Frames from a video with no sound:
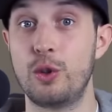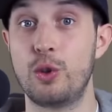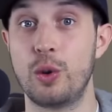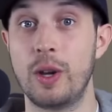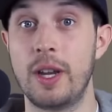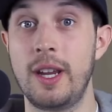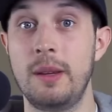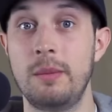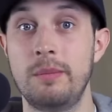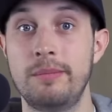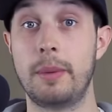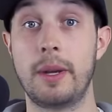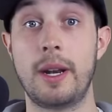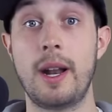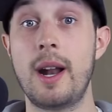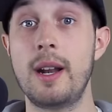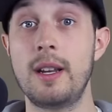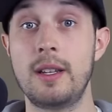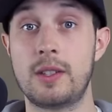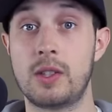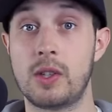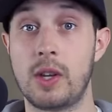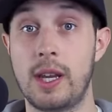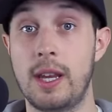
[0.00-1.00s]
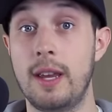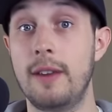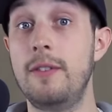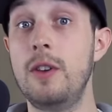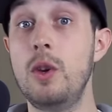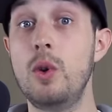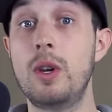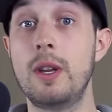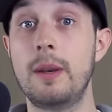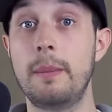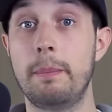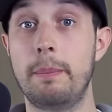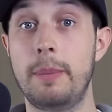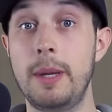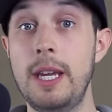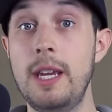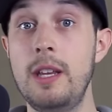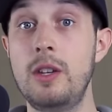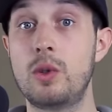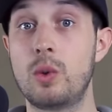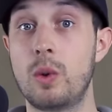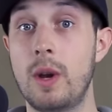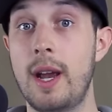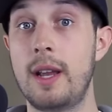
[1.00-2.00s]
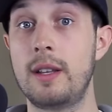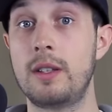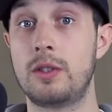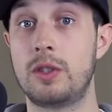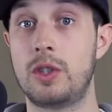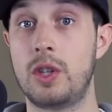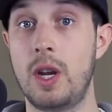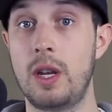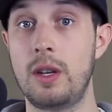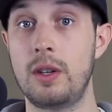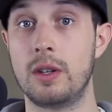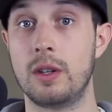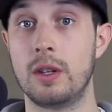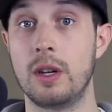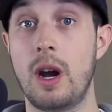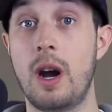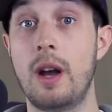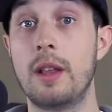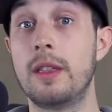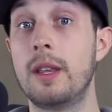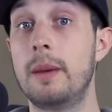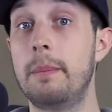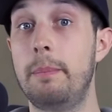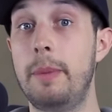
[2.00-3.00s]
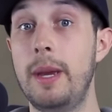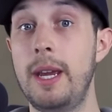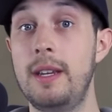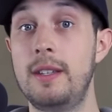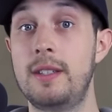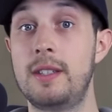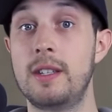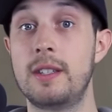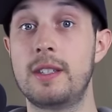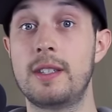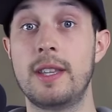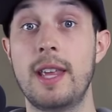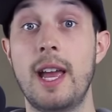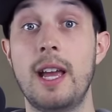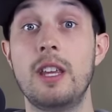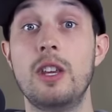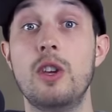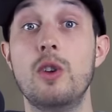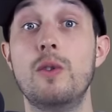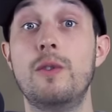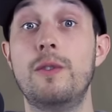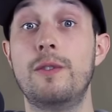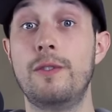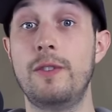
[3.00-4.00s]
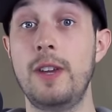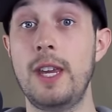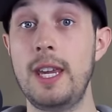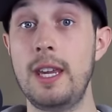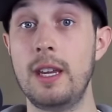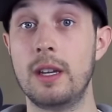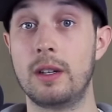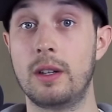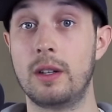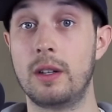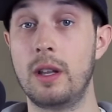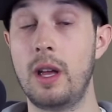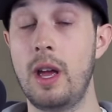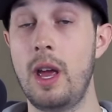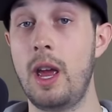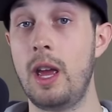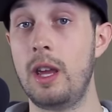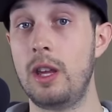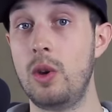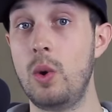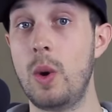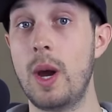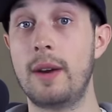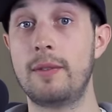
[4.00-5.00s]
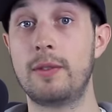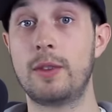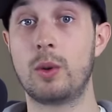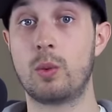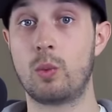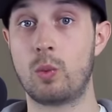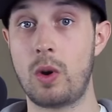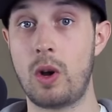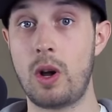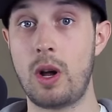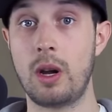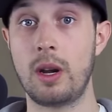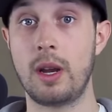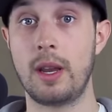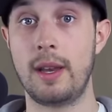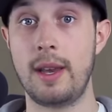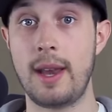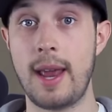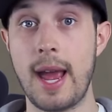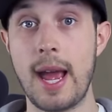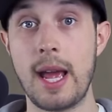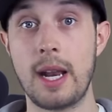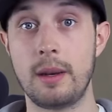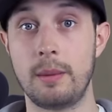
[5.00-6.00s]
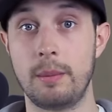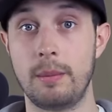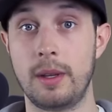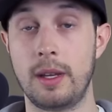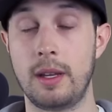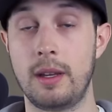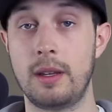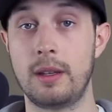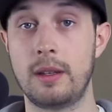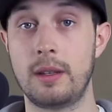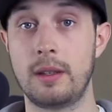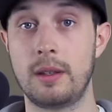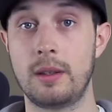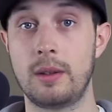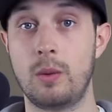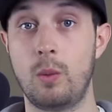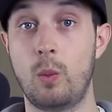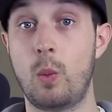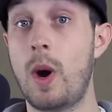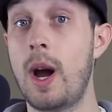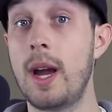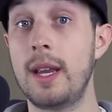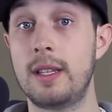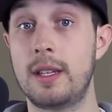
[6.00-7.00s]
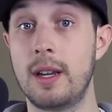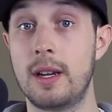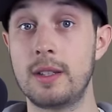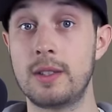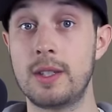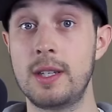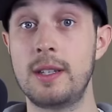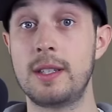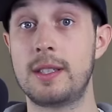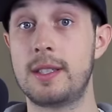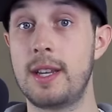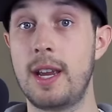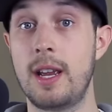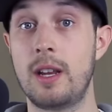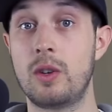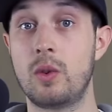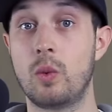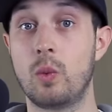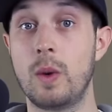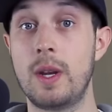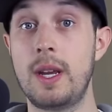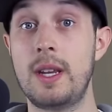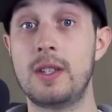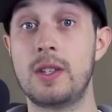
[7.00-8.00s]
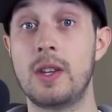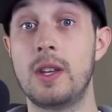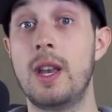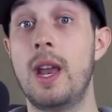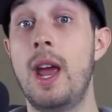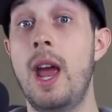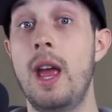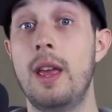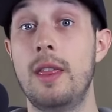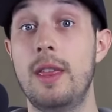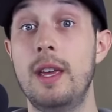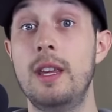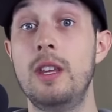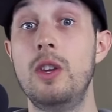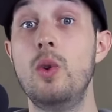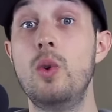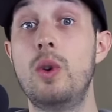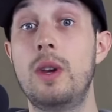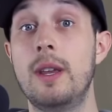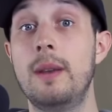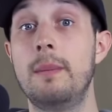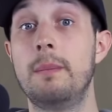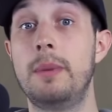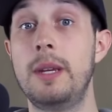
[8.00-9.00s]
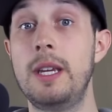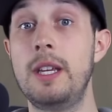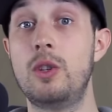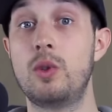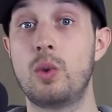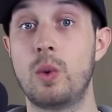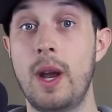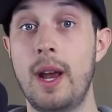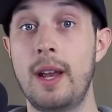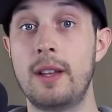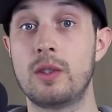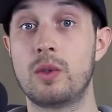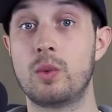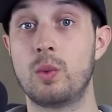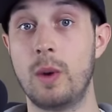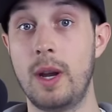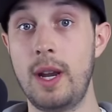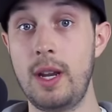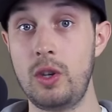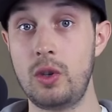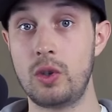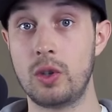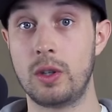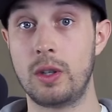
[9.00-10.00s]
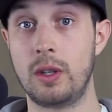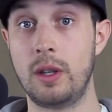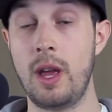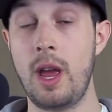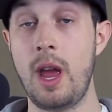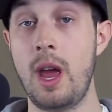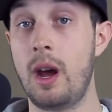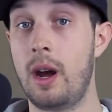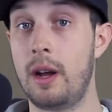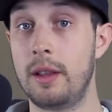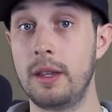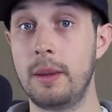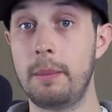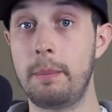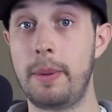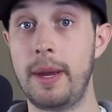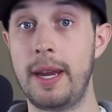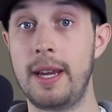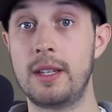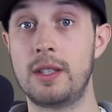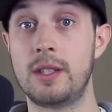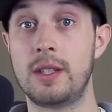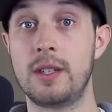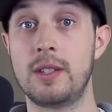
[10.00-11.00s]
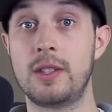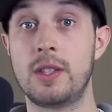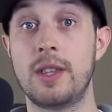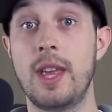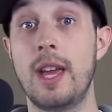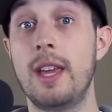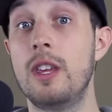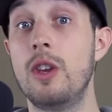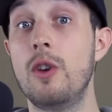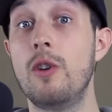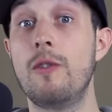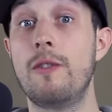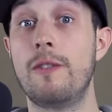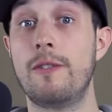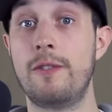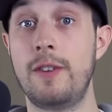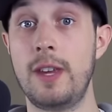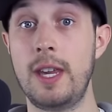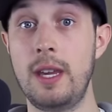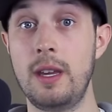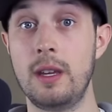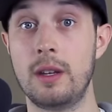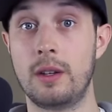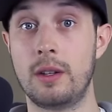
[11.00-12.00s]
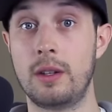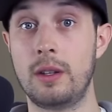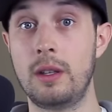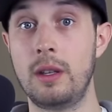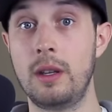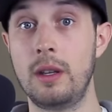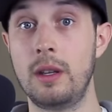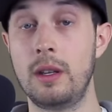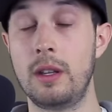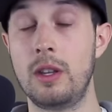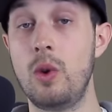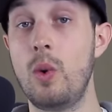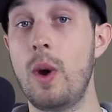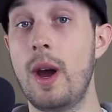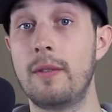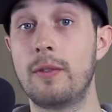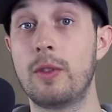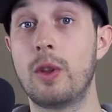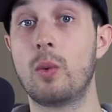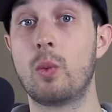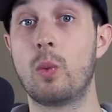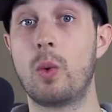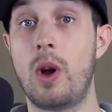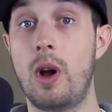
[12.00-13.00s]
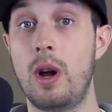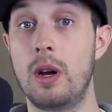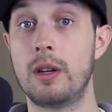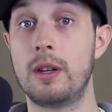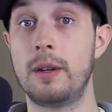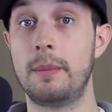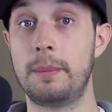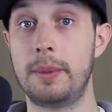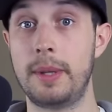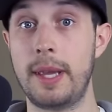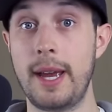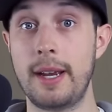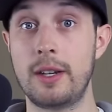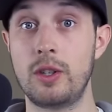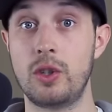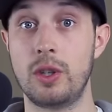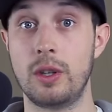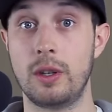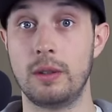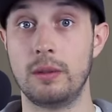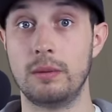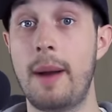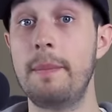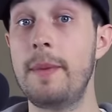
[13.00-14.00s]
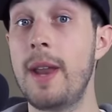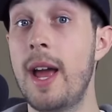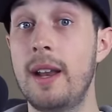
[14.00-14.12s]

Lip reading: the dream. But honestly, if you can be transgender on the basis that you feel you have the wrong anatomy, why doesn't it stand to reason that you can be transracial on the basis that you feel you have the wrong complexion? I'm